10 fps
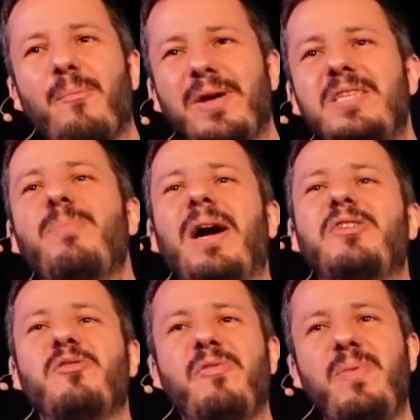but it's
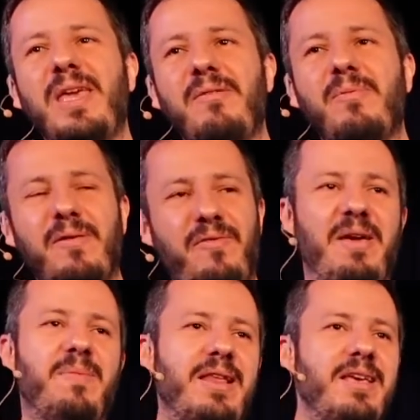part of being
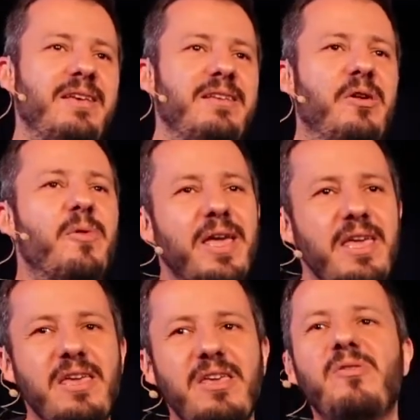family. The
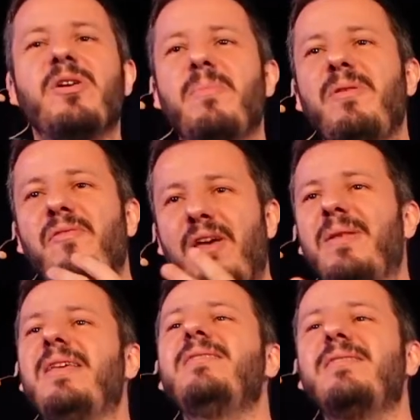way you're going to be
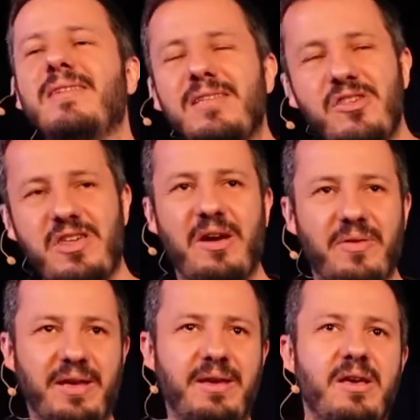family is
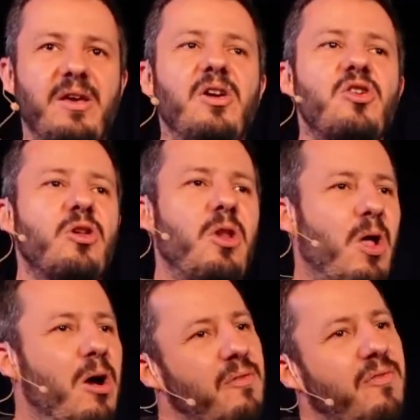sharing. To
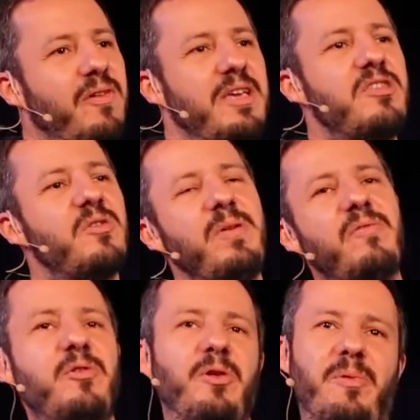love is to be
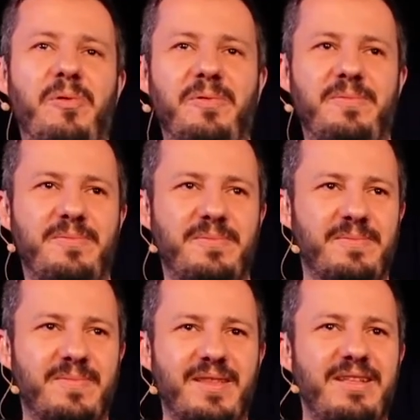vulnerable.
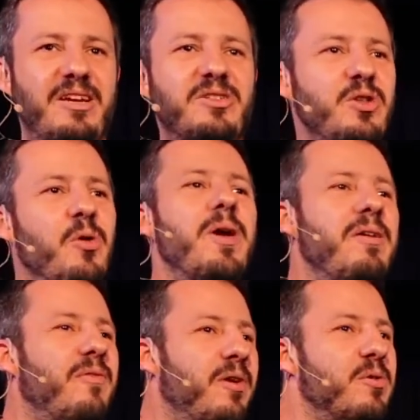There's no
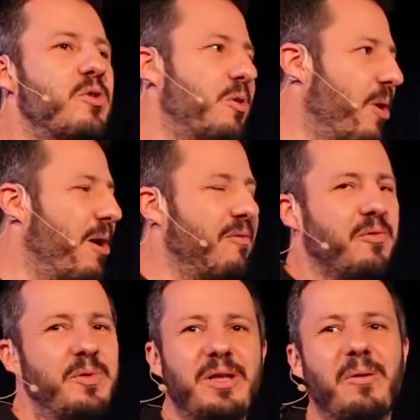way for you to love
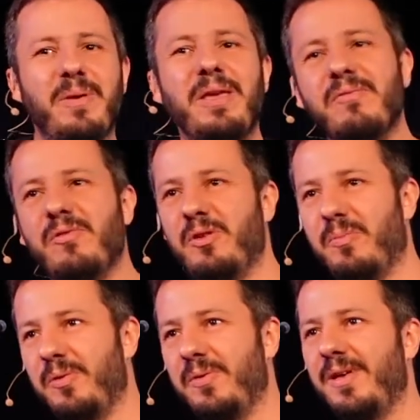without being
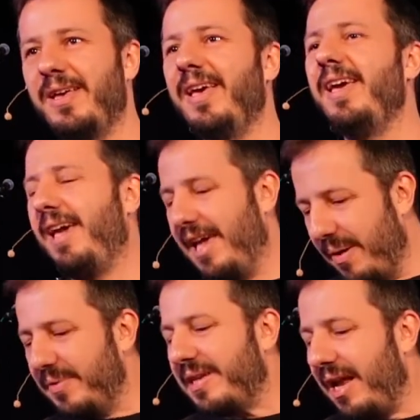vulnerable. And
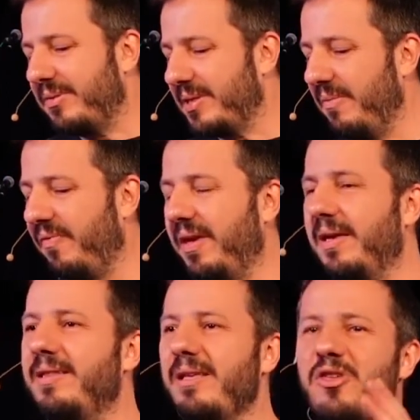I'm telling you
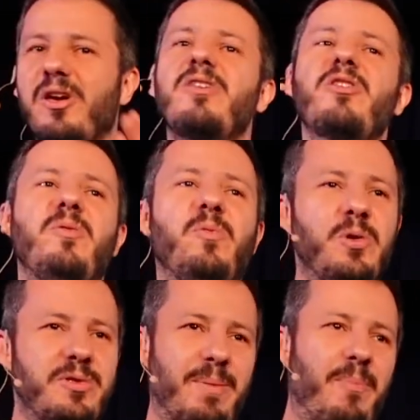something. The church
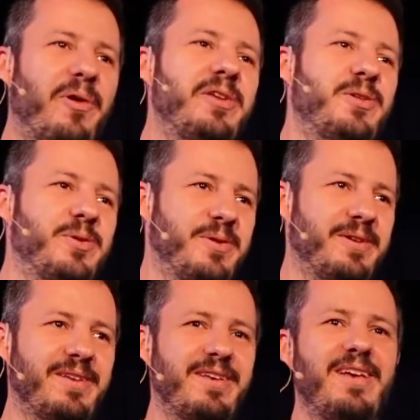will disappoint you.
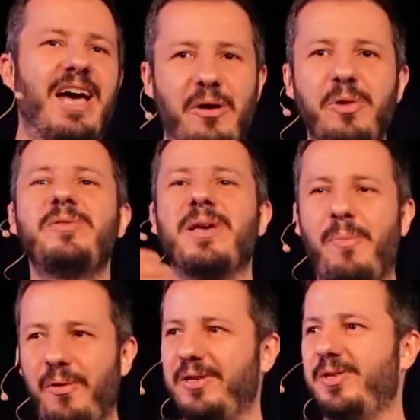I will
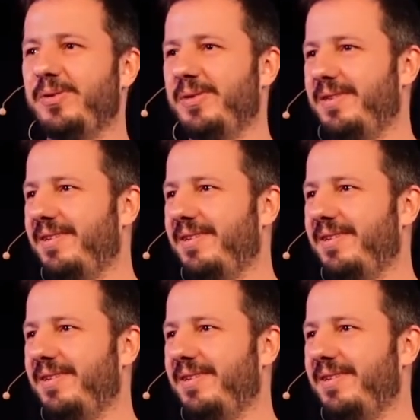disappoint you.